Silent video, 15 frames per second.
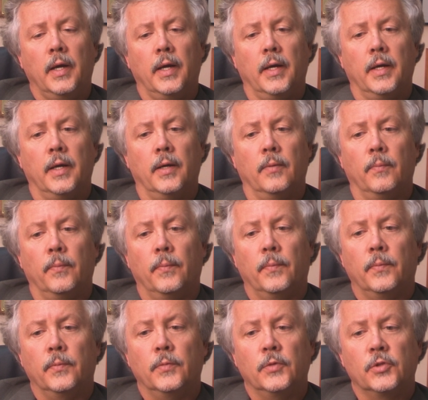Uh,
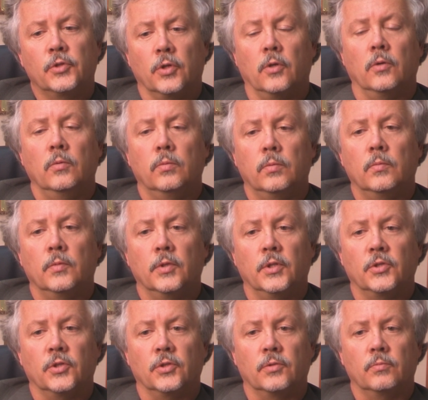so
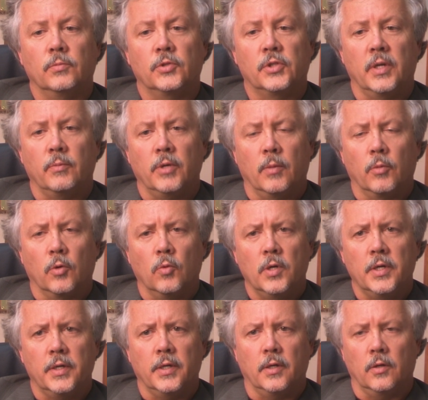this is step number
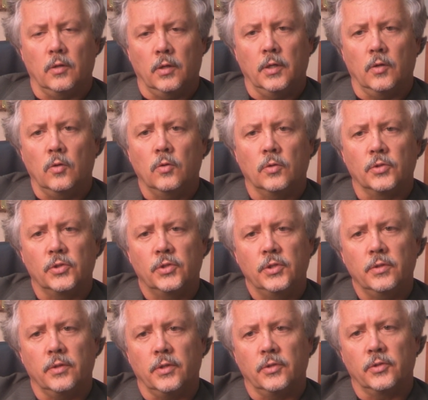one in a, in a whole
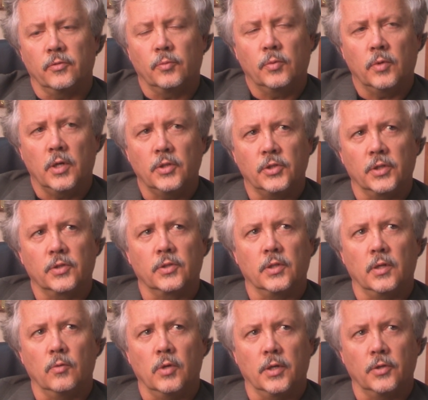series of projects
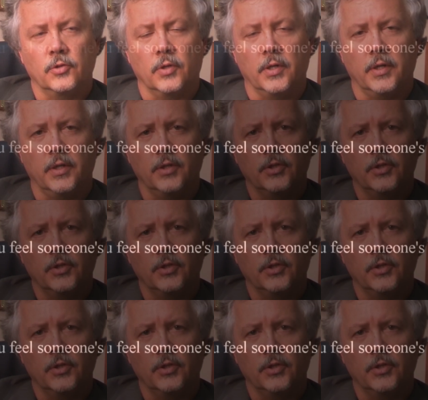that I want to try and